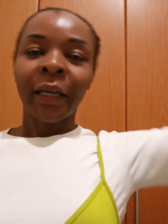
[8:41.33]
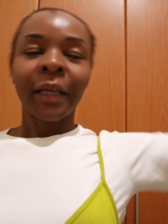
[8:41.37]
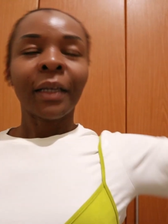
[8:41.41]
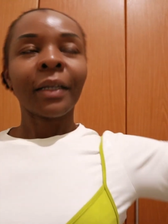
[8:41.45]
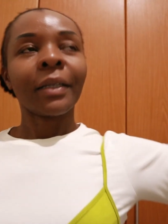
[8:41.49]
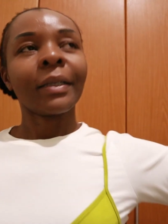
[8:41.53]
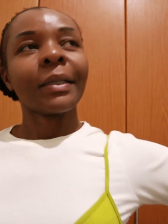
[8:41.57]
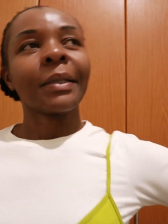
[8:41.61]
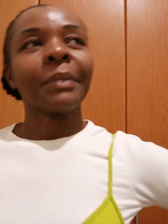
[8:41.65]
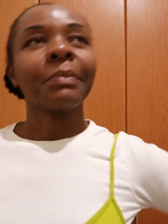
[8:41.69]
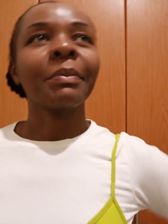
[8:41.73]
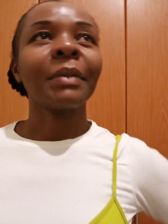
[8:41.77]

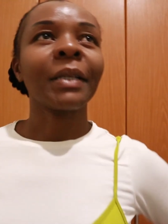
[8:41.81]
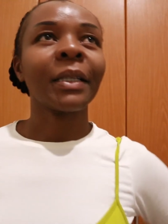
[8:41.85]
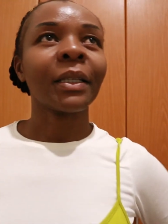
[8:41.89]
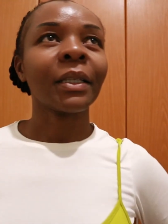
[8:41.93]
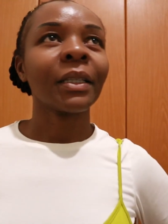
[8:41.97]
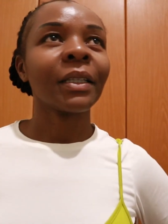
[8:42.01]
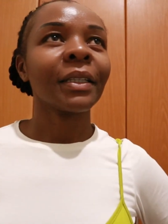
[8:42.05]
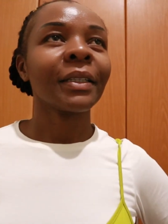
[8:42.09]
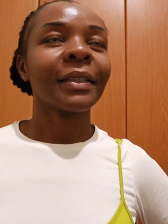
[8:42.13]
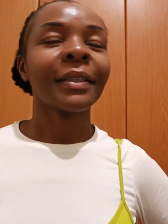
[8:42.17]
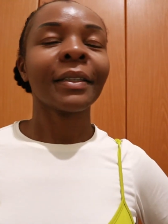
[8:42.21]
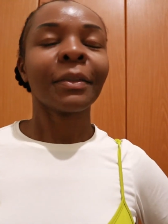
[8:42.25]
It's
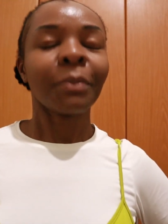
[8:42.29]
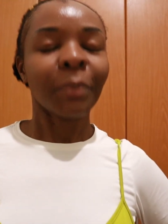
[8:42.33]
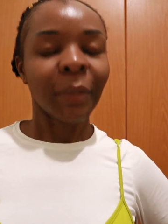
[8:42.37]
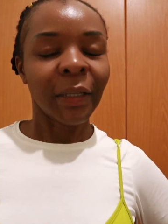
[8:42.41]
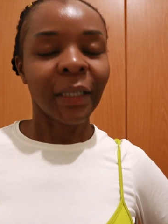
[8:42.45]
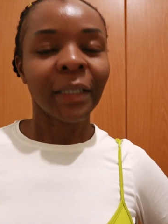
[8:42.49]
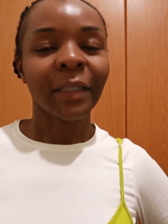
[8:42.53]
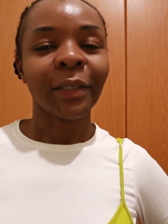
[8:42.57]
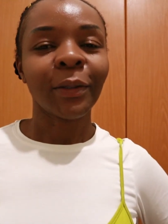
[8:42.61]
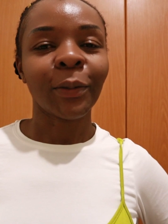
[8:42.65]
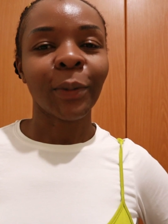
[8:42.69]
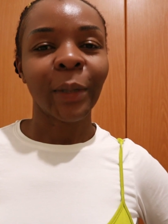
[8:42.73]

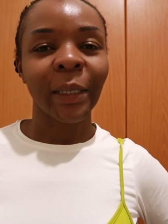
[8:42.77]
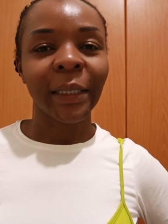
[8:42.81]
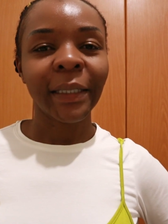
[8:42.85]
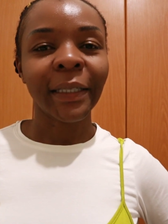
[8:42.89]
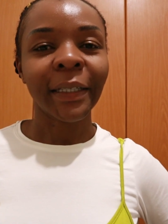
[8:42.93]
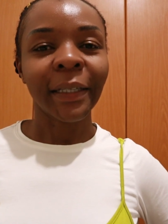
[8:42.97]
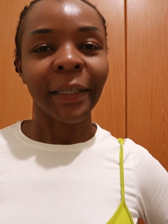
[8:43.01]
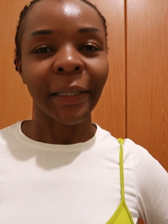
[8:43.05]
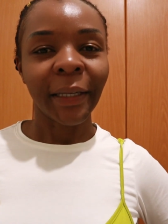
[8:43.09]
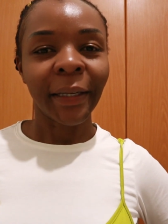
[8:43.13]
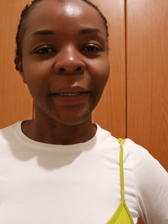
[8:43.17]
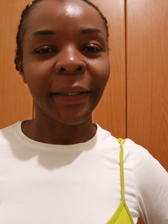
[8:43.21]
been quite
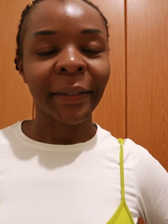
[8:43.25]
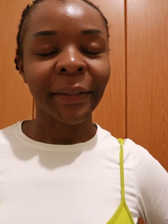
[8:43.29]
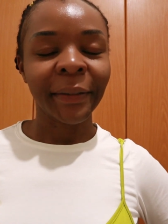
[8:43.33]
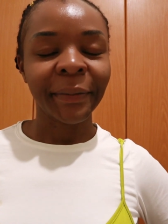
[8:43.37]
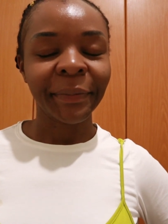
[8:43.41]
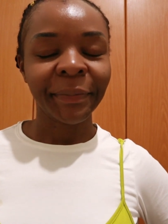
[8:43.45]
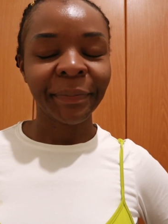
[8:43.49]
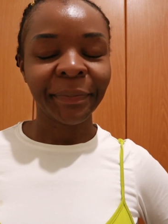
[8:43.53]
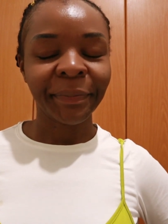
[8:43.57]
a day.